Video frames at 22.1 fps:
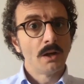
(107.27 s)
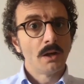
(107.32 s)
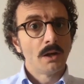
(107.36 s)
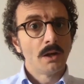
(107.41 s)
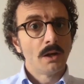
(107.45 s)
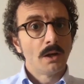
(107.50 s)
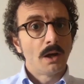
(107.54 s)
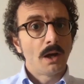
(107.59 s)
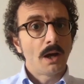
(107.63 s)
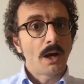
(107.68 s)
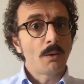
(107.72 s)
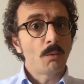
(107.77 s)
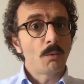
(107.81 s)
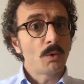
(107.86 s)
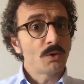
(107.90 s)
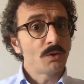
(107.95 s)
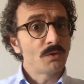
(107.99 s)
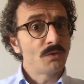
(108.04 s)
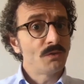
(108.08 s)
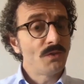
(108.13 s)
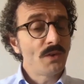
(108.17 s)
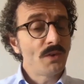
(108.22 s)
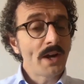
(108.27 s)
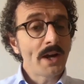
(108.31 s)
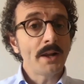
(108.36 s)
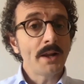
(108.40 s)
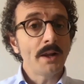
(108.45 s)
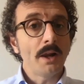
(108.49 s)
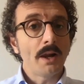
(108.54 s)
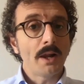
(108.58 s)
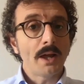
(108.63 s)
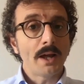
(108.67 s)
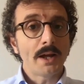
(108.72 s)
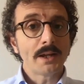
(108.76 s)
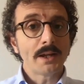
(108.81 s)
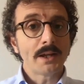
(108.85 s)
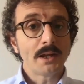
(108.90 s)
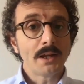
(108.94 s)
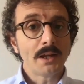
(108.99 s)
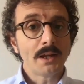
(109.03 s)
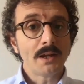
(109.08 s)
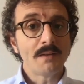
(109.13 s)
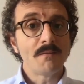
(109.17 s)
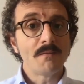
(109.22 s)
I was very lucky
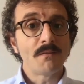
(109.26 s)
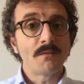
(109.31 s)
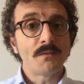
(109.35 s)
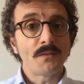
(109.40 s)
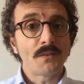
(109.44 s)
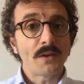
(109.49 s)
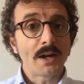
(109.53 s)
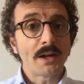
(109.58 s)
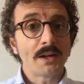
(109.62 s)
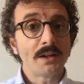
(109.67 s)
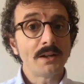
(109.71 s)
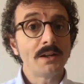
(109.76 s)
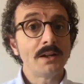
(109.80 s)
in finding